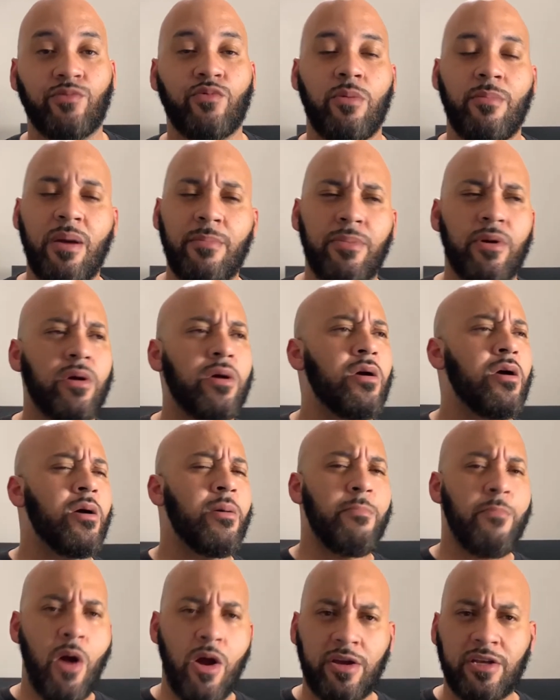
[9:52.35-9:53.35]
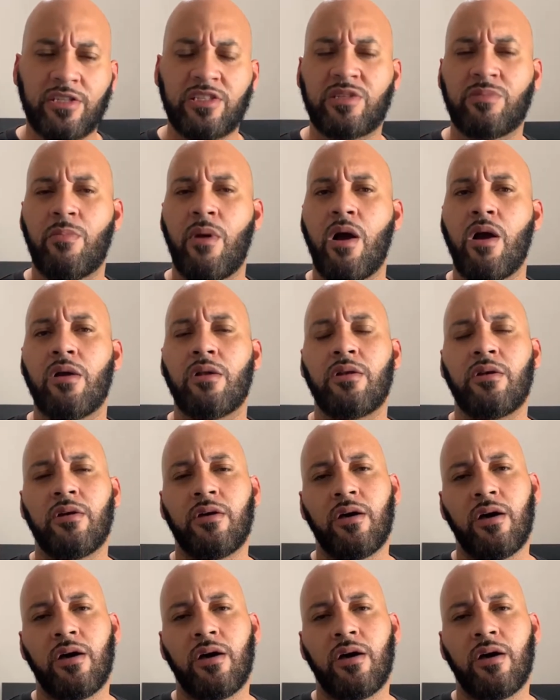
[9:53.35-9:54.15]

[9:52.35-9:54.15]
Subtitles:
Remember, Marcus Smart,